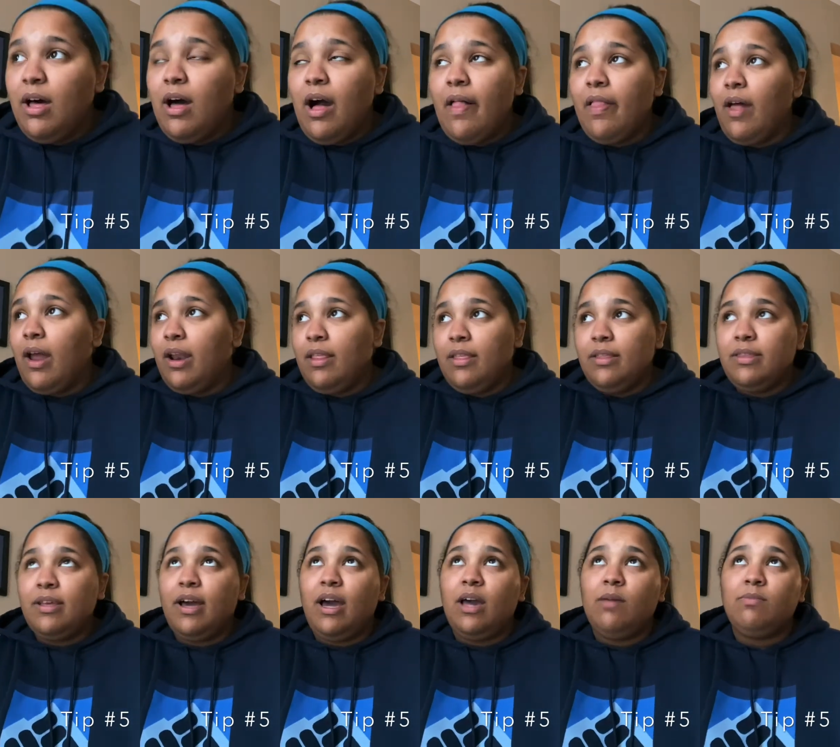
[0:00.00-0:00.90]
A lot of the
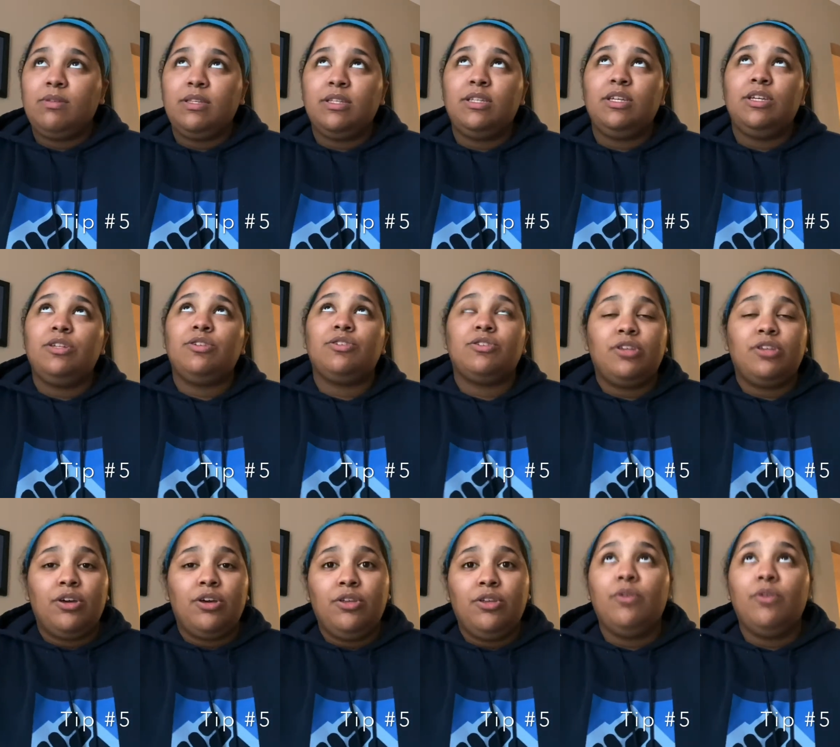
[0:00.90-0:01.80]
times the teachers
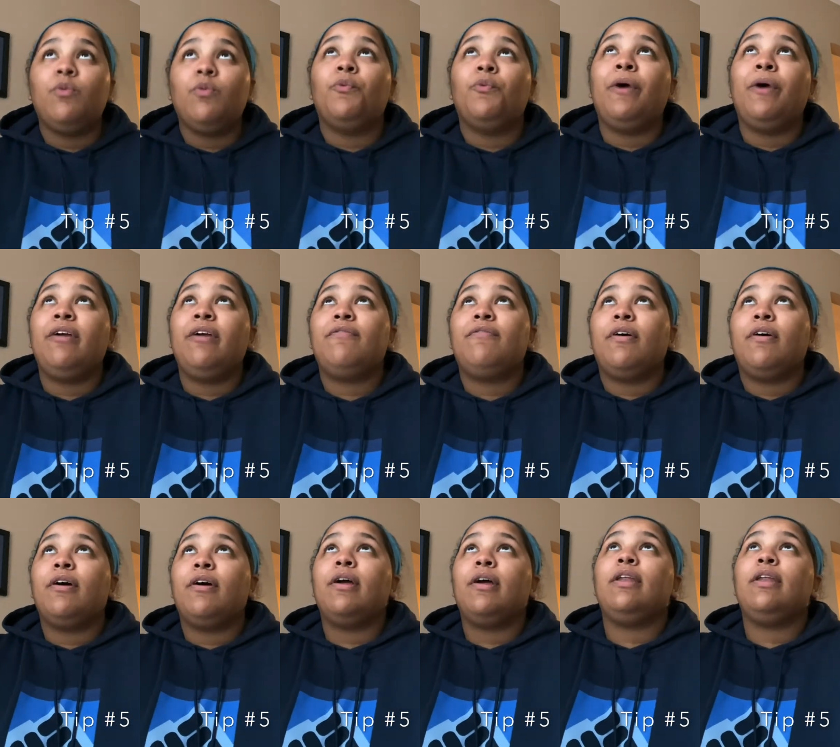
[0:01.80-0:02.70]
tell you way
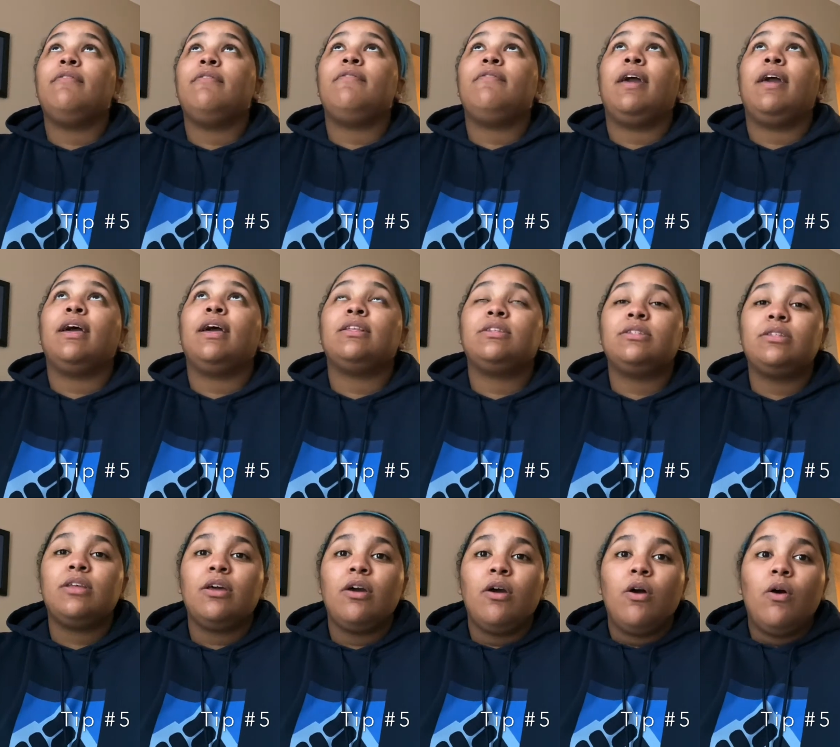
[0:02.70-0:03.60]
far in advance
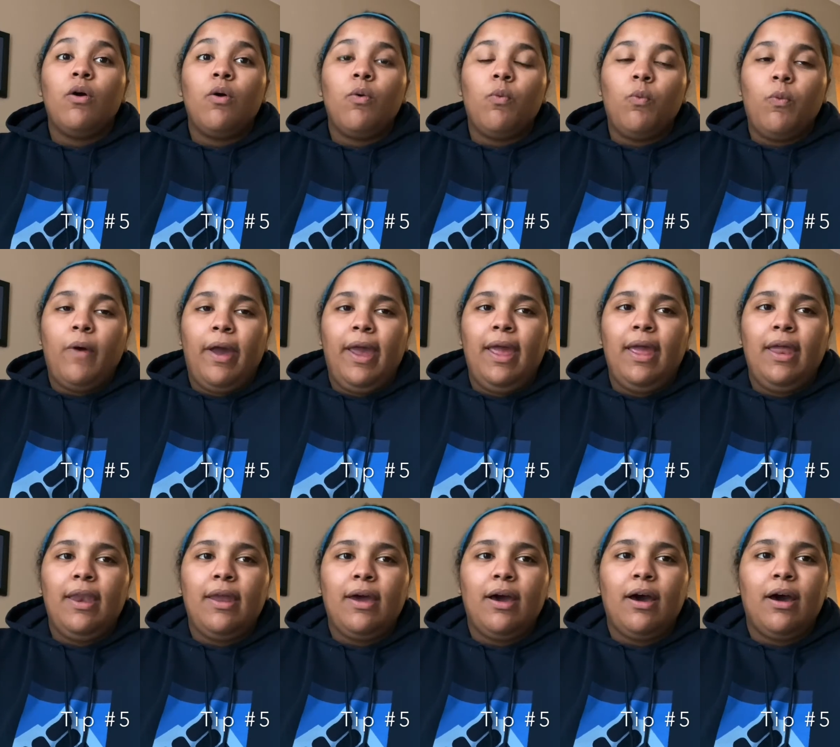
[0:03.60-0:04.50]

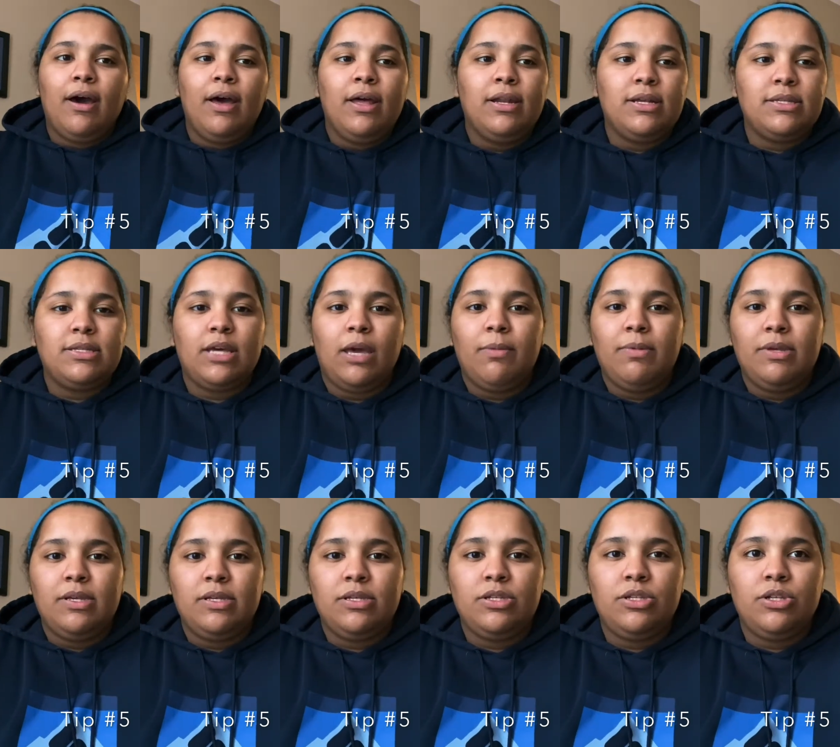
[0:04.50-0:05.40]
when an
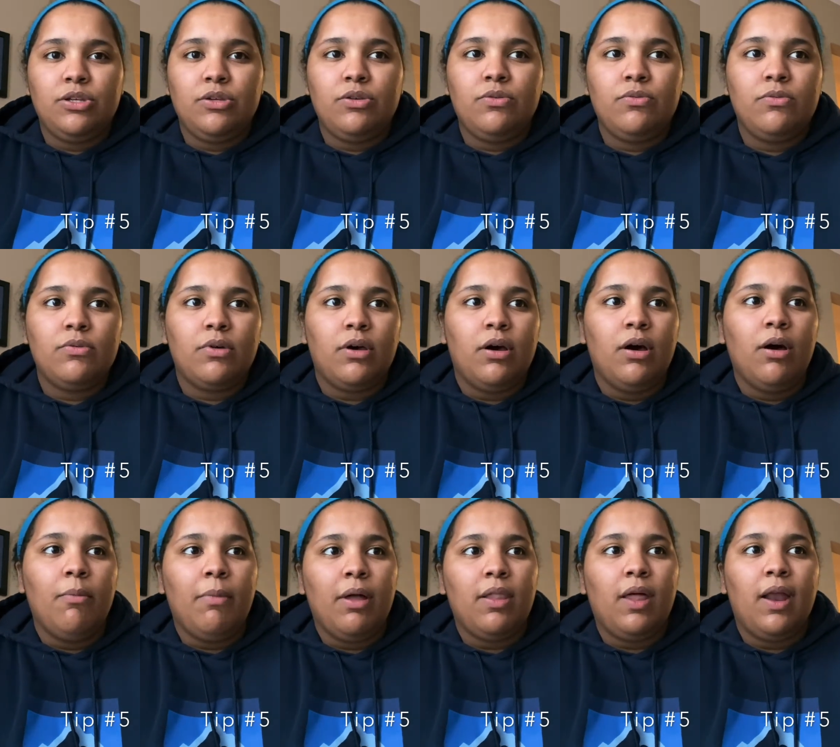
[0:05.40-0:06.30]
assignment is due. A
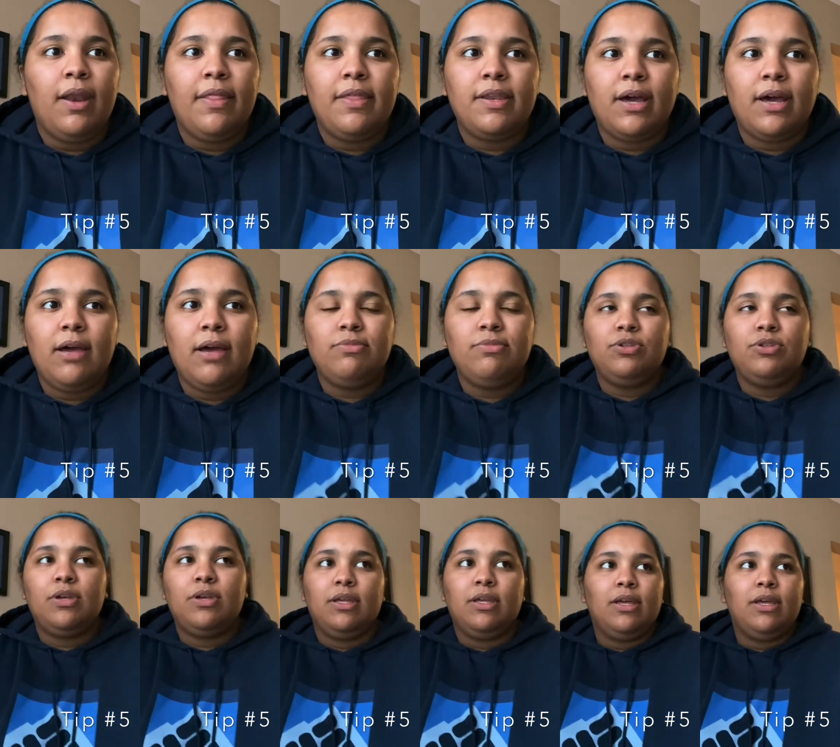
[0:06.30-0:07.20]
lot of the times
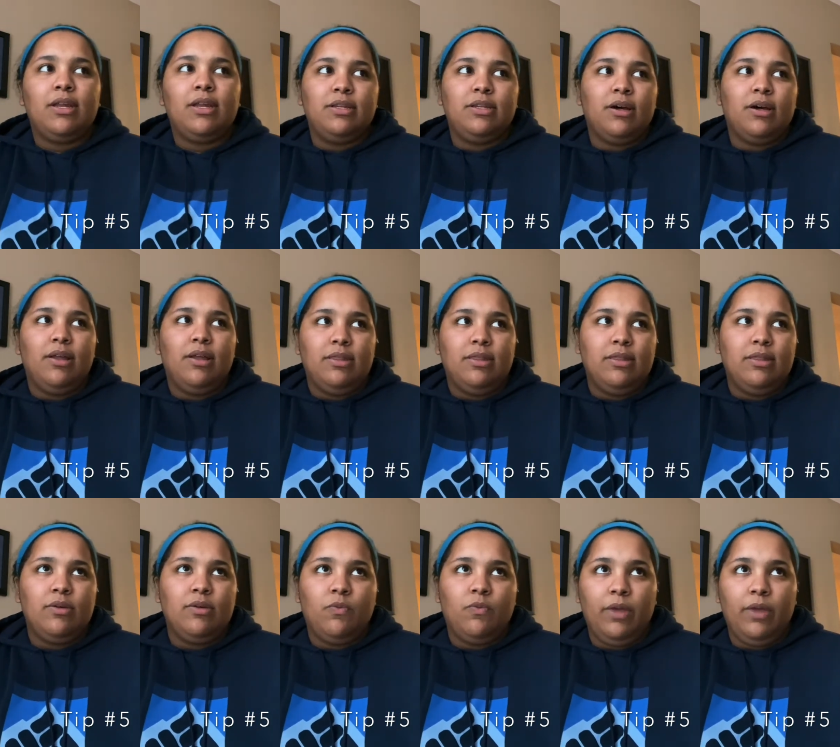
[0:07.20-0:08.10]
you can get it done
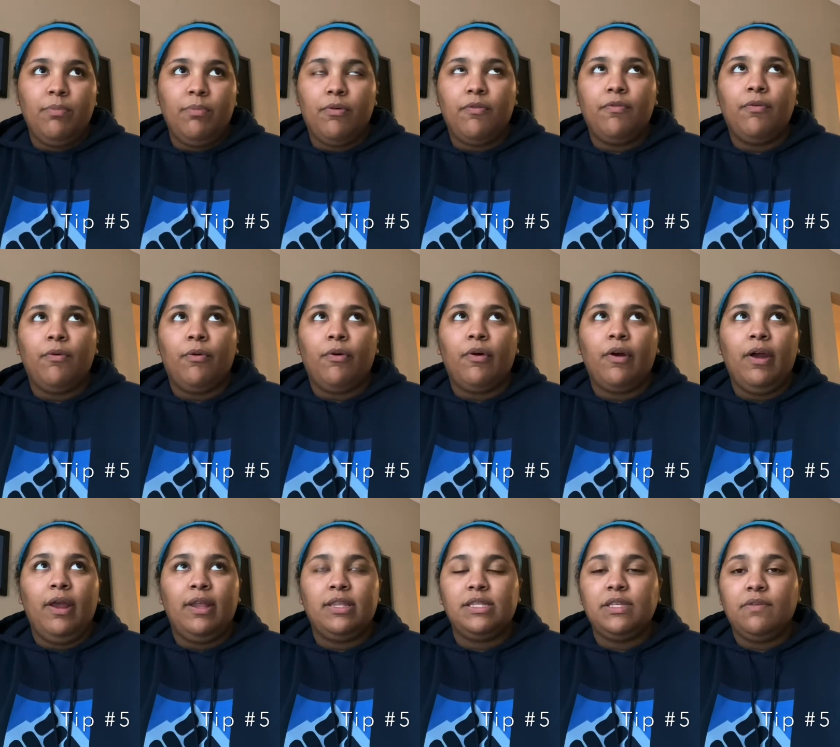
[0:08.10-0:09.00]
the week before
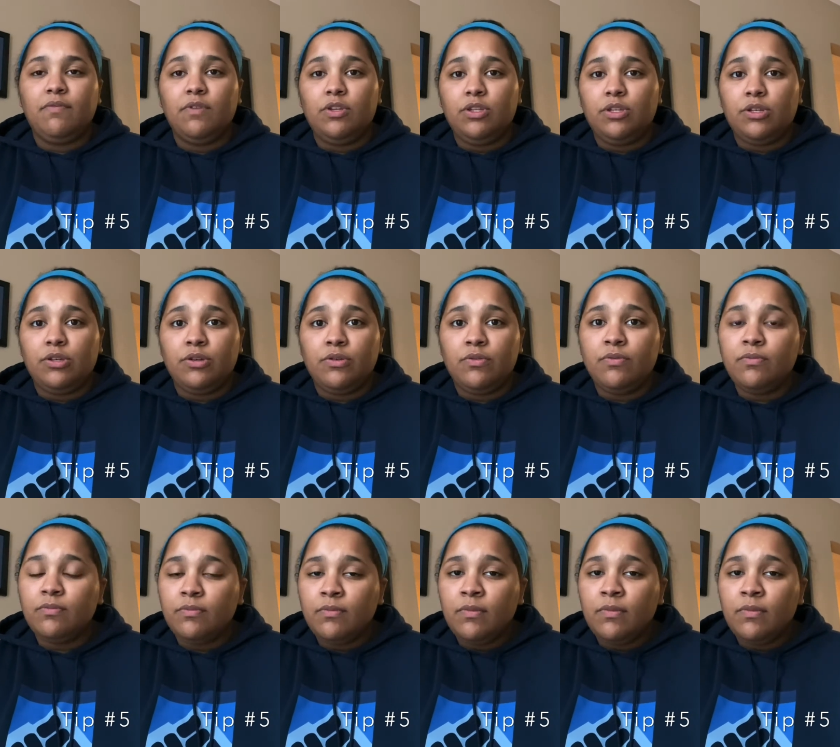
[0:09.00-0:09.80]
it's even due.